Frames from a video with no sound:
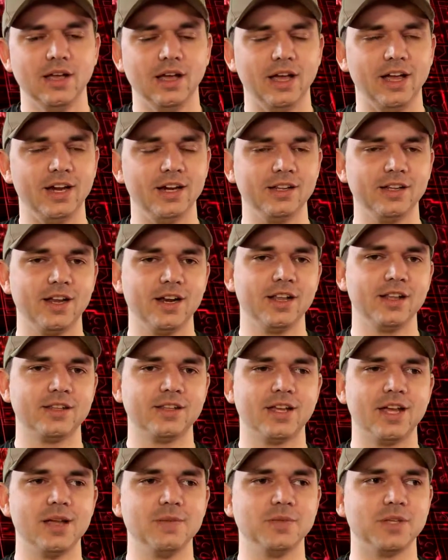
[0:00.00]
And a lot of
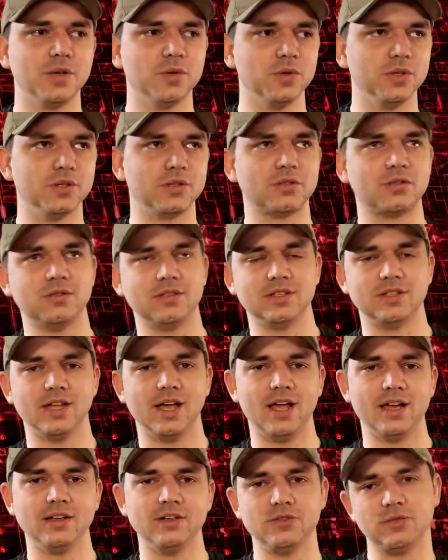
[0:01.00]
the times it was
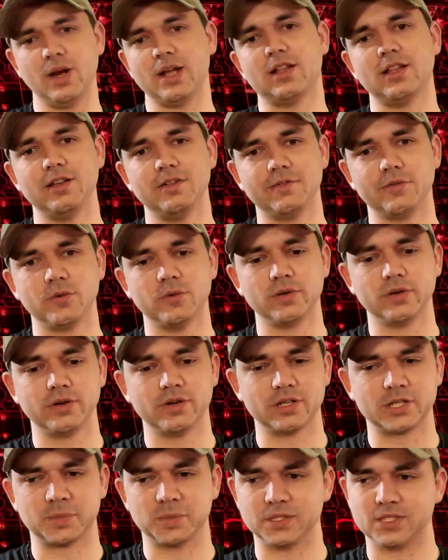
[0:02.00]
designed directly
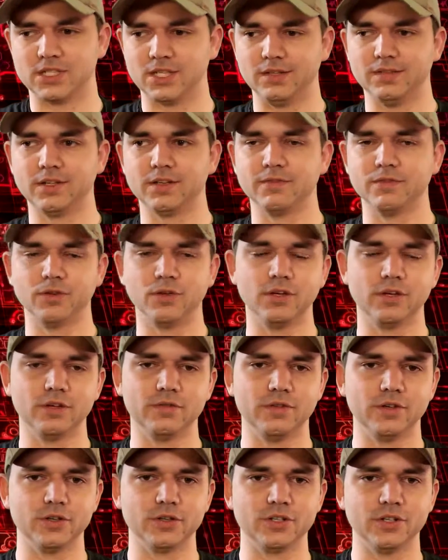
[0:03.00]
for a specific
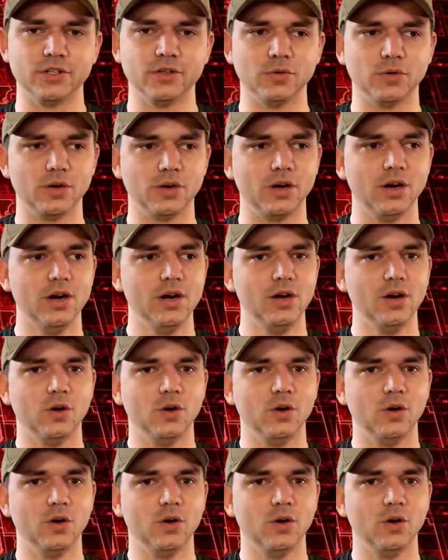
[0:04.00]
version or